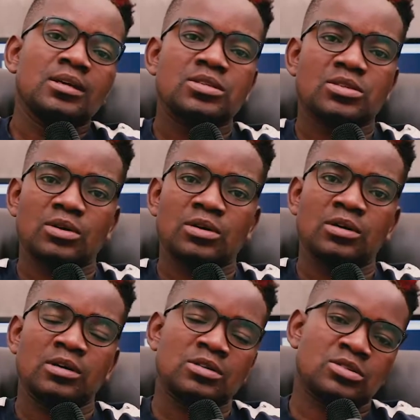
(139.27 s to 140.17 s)

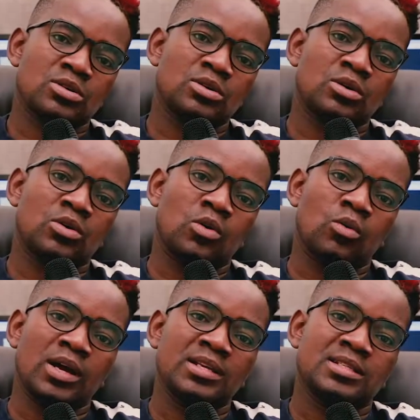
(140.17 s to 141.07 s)
So so
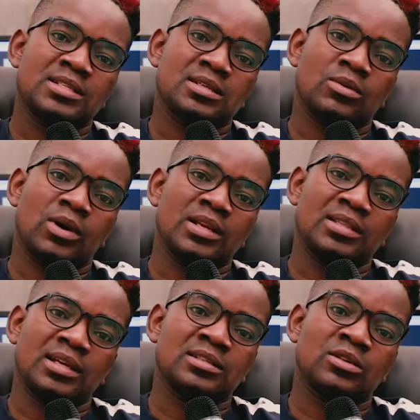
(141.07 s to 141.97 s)
what what
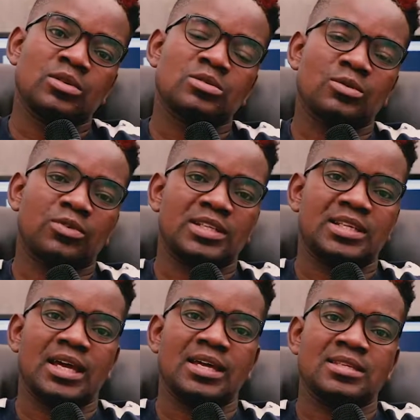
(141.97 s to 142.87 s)
that crossover
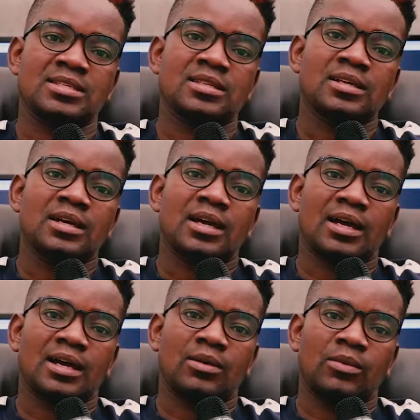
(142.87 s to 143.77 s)
does
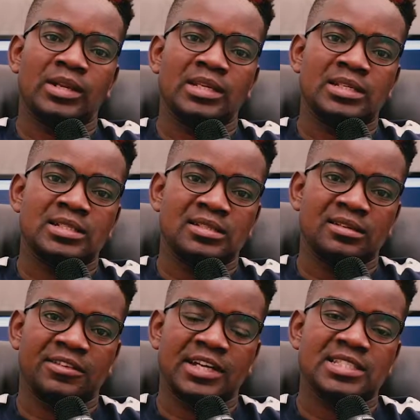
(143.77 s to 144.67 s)
uh, when it
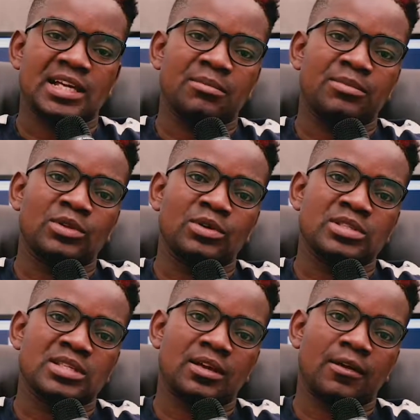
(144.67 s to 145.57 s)
divides up
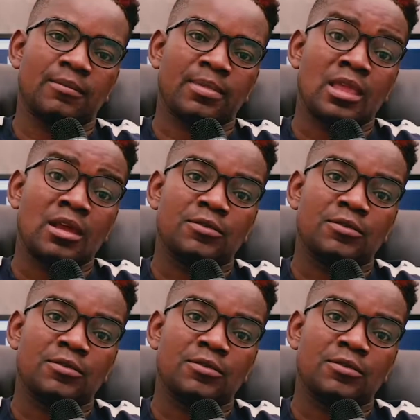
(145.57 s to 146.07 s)
those um,